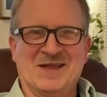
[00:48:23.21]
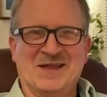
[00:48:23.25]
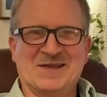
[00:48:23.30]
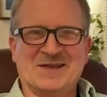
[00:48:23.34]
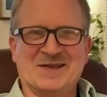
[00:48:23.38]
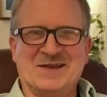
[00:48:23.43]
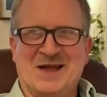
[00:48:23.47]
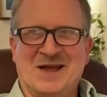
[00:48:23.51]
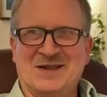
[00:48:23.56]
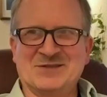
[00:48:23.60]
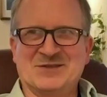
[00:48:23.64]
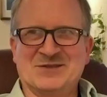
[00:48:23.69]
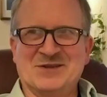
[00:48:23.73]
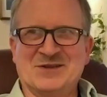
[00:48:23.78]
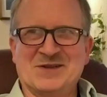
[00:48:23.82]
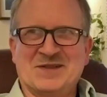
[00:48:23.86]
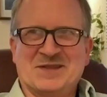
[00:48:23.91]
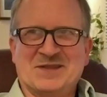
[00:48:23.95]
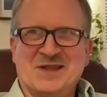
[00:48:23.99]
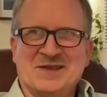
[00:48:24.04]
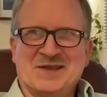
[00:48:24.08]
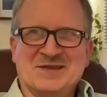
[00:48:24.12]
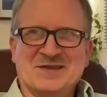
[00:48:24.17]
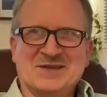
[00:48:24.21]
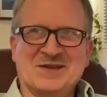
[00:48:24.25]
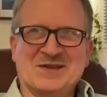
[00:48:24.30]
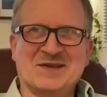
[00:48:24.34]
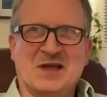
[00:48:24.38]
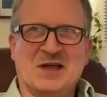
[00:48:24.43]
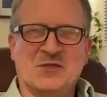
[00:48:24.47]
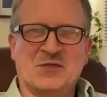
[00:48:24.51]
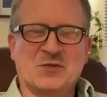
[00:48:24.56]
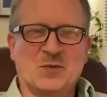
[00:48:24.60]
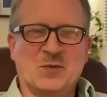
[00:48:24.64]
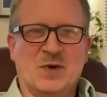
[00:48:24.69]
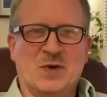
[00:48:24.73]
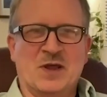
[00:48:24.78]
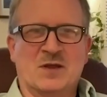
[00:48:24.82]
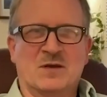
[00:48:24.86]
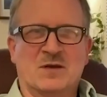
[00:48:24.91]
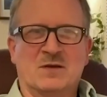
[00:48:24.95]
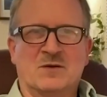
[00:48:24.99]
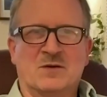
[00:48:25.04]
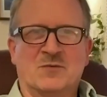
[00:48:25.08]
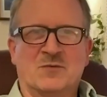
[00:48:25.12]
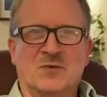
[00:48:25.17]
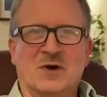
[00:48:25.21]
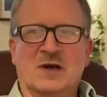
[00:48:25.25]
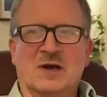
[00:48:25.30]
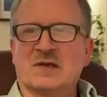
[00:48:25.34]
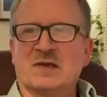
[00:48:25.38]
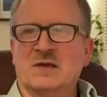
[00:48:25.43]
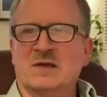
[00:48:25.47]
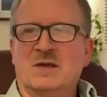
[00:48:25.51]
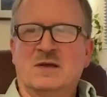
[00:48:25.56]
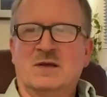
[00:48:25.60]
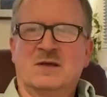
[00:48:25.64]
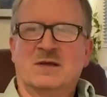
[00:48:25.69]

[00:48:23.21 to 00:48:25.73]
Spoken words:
That's just not the way it works.